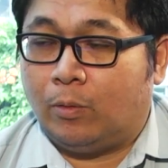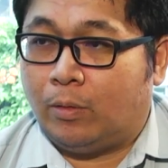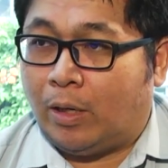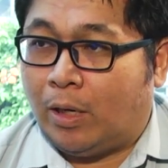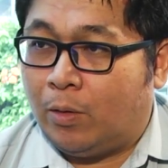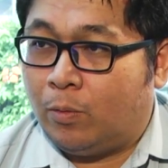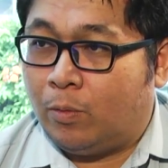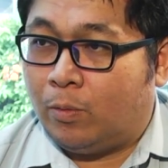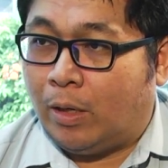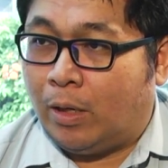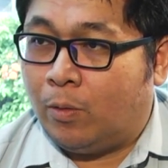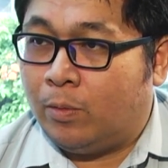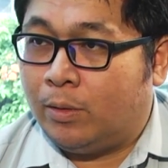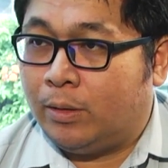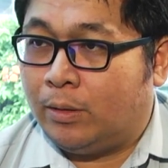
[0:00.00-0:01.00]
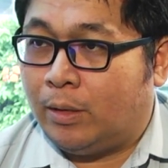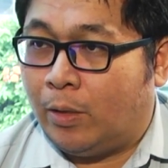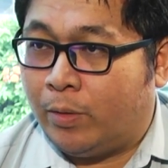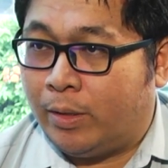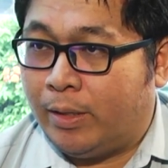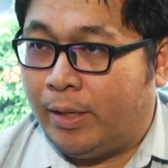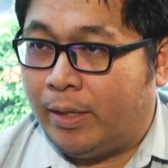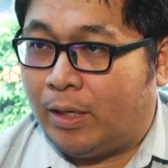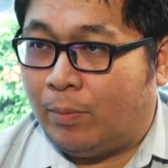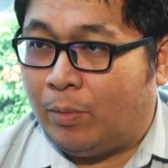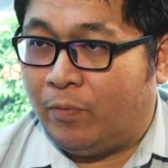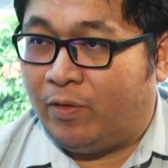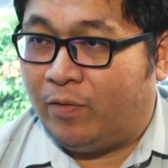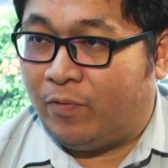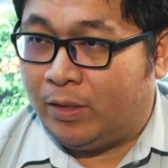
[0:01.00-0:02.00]
how can they come
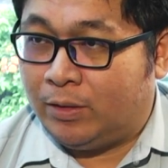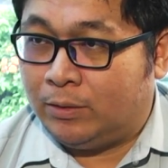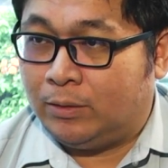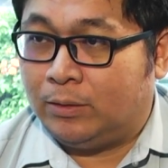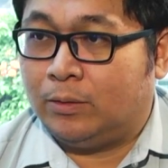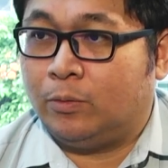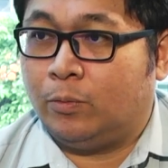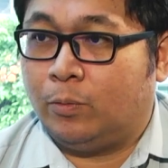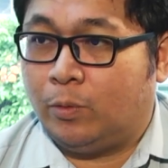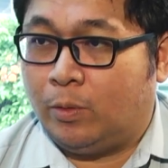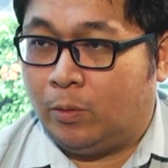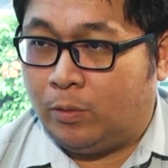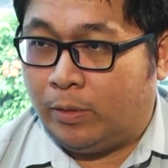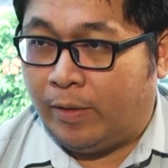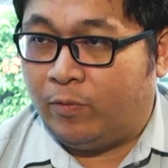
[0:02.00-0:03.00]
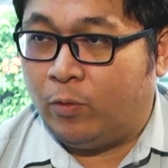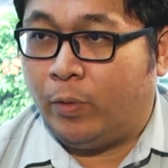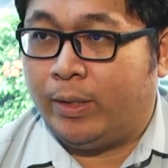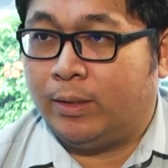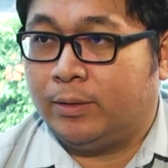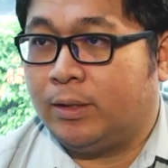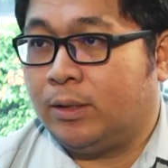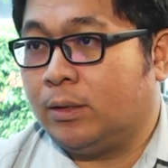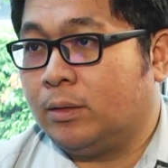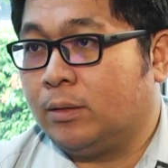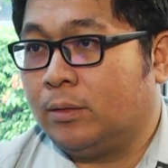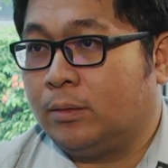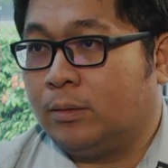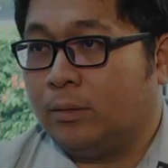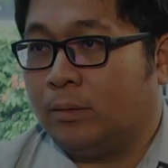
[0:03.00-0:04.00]
up with the funds? We'll have to wait and see.